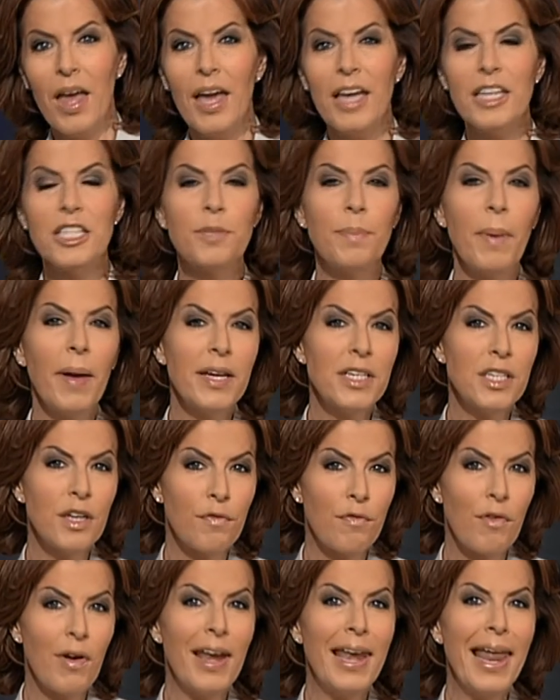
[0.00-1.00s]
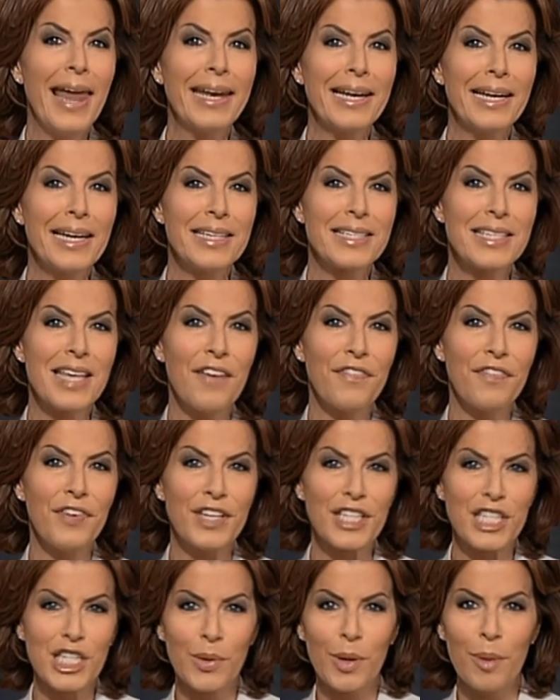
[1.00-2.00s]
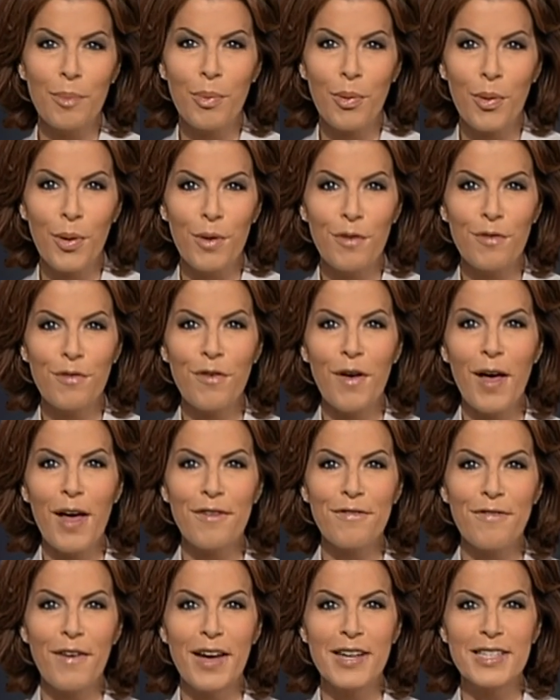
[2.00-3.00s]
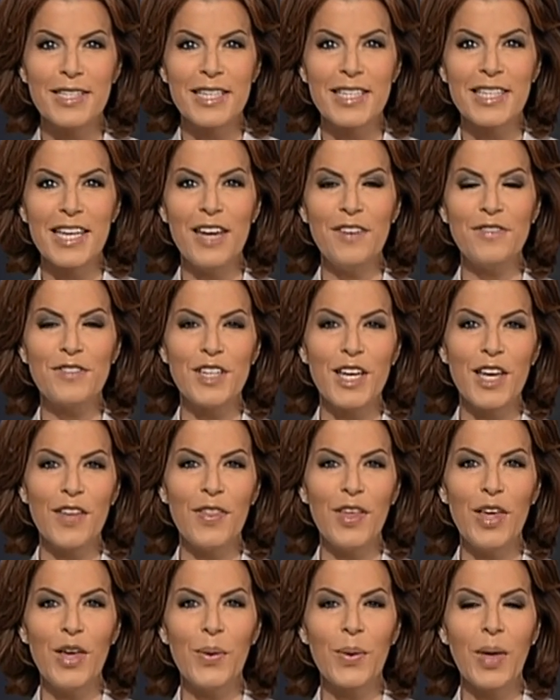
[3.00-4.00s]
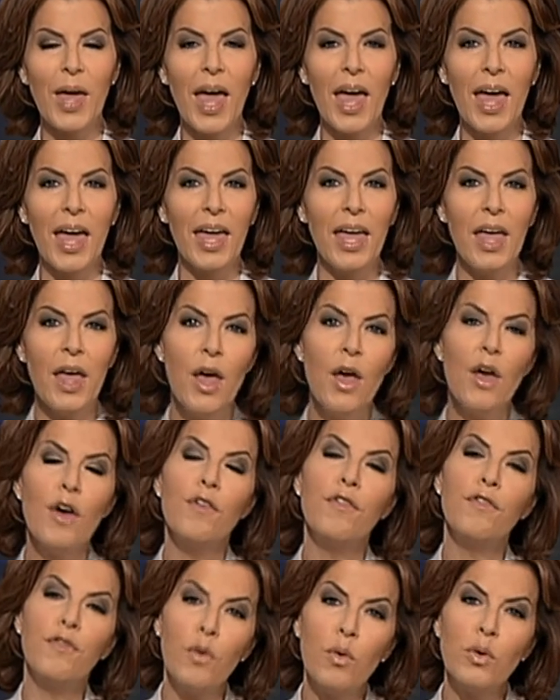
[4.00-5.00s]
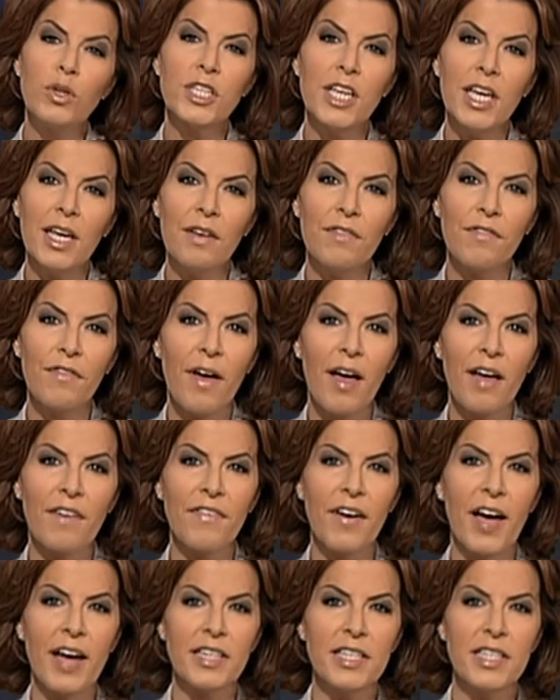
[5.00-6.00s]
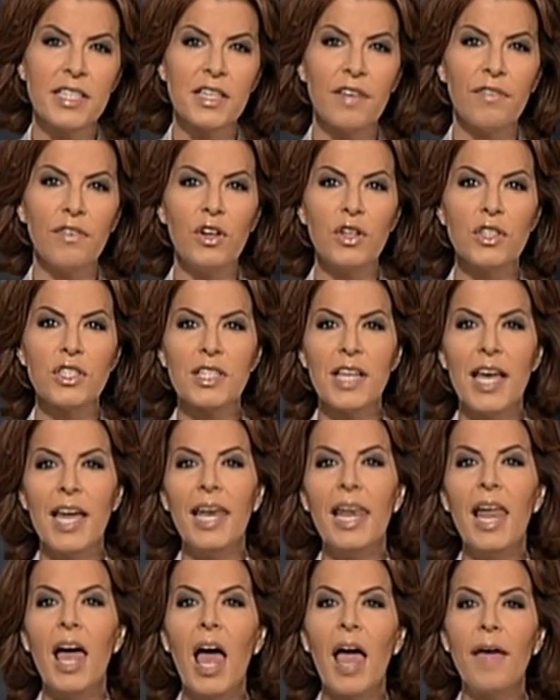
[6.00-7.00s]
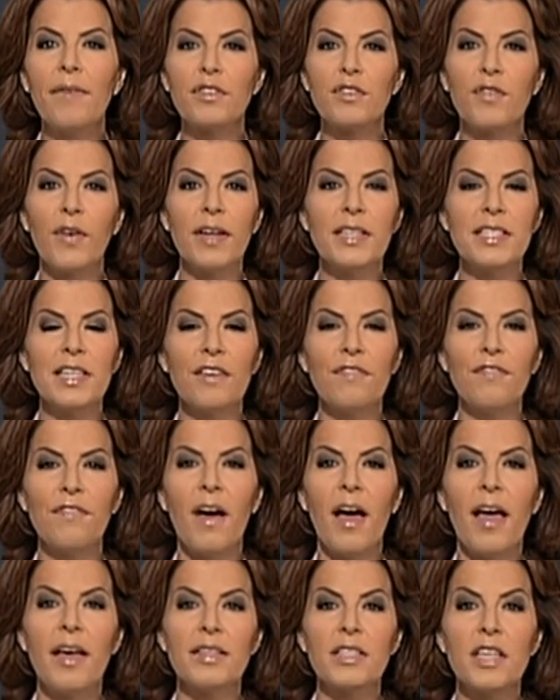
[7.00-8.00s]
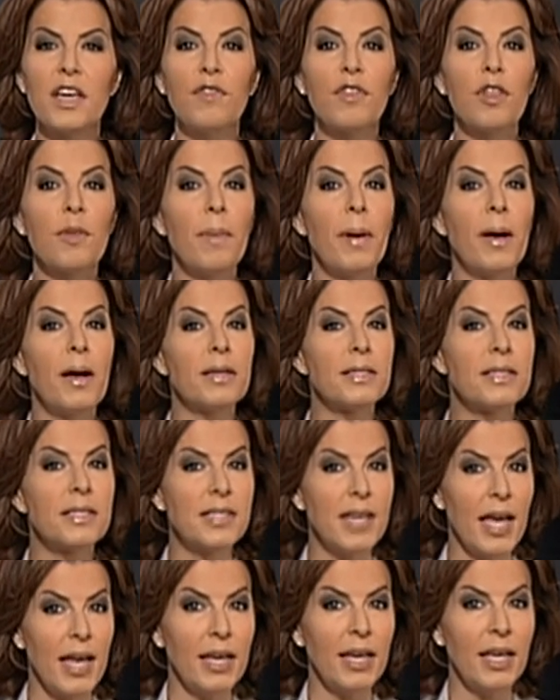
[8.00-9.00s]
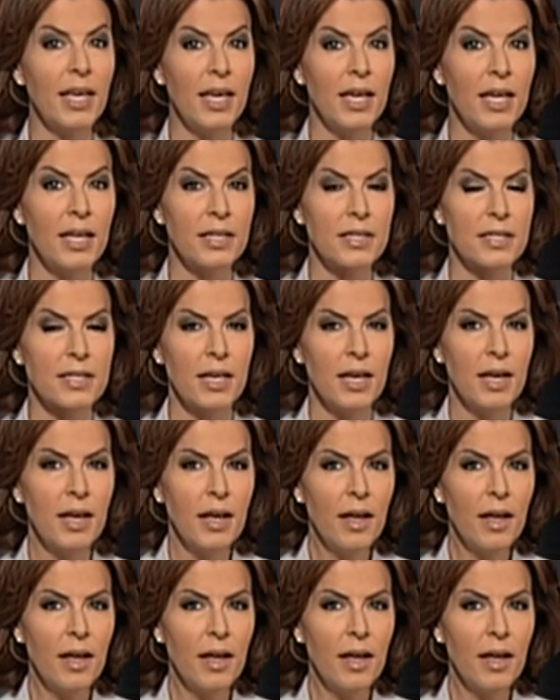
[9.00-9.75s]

In spite of relentless efforts to improve firefighter safety in the U K, fourteen firefighters have lost their lives fighting fires over the past ten years.